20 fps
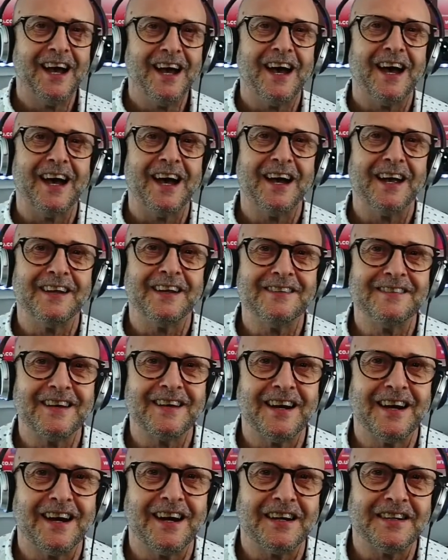And
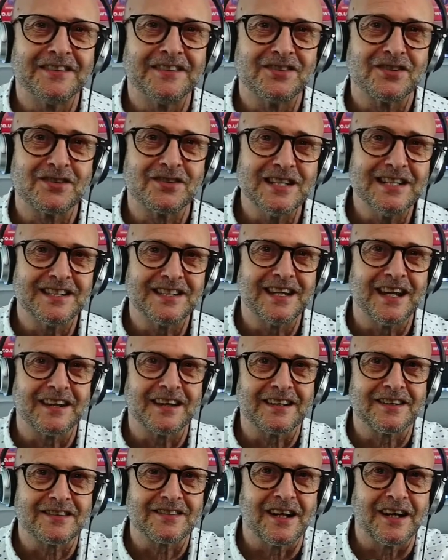I just need to get,
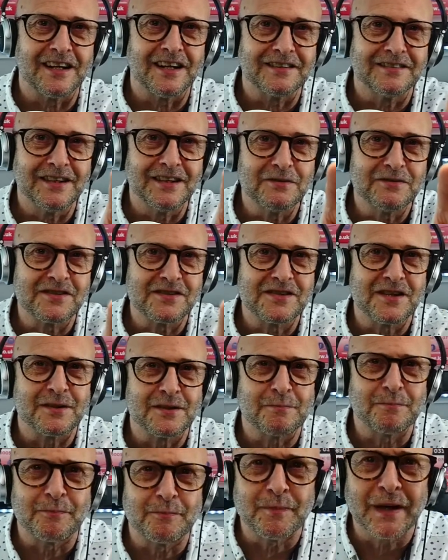because I noticed that
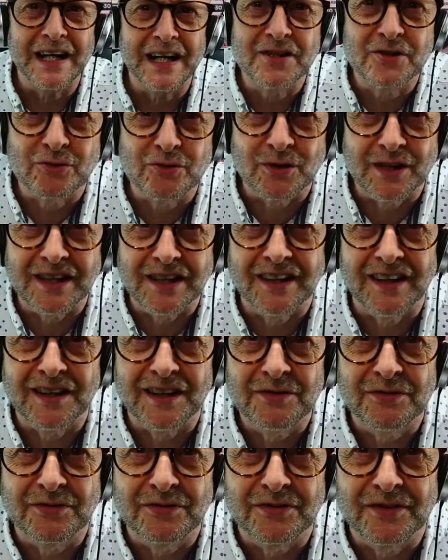the battery
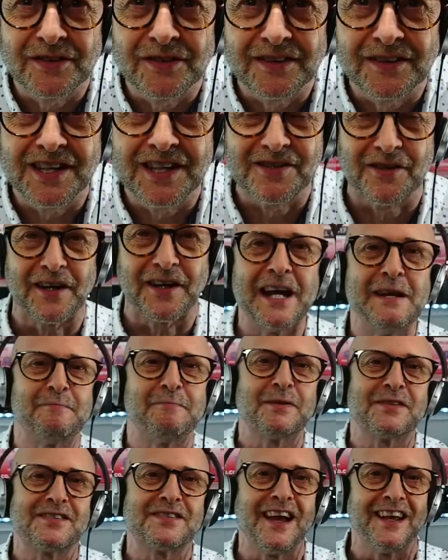life is on
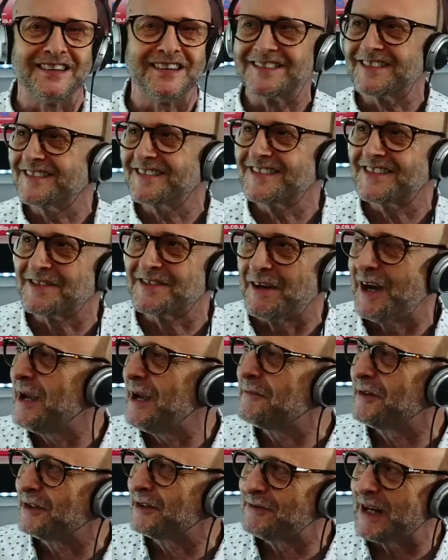8%, so I am
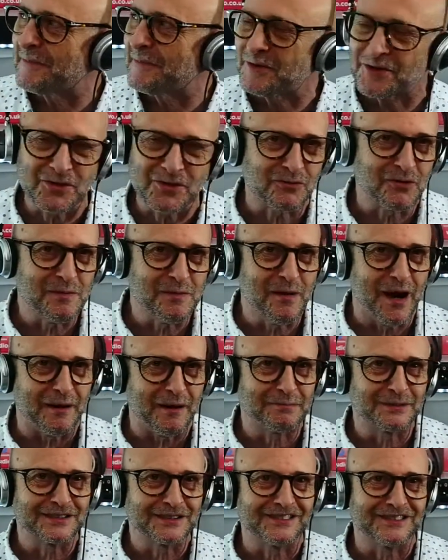going to wrap the stream
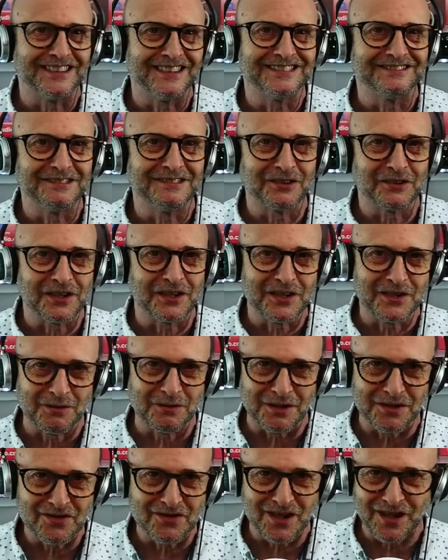up. All right, we're not going to do
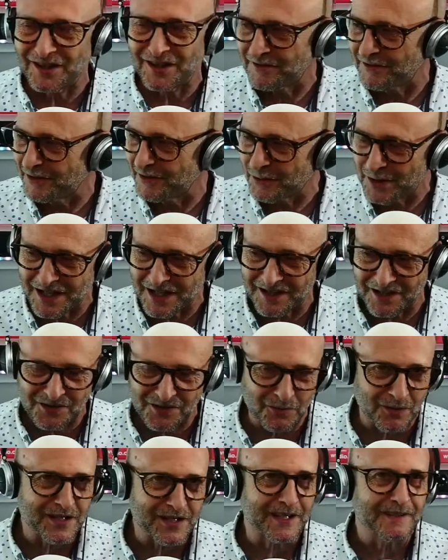a jingle of the week this
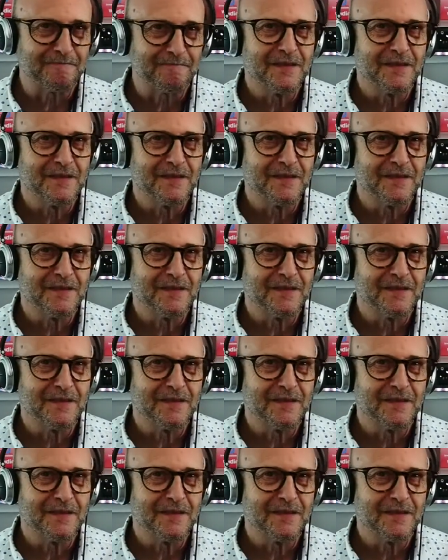week,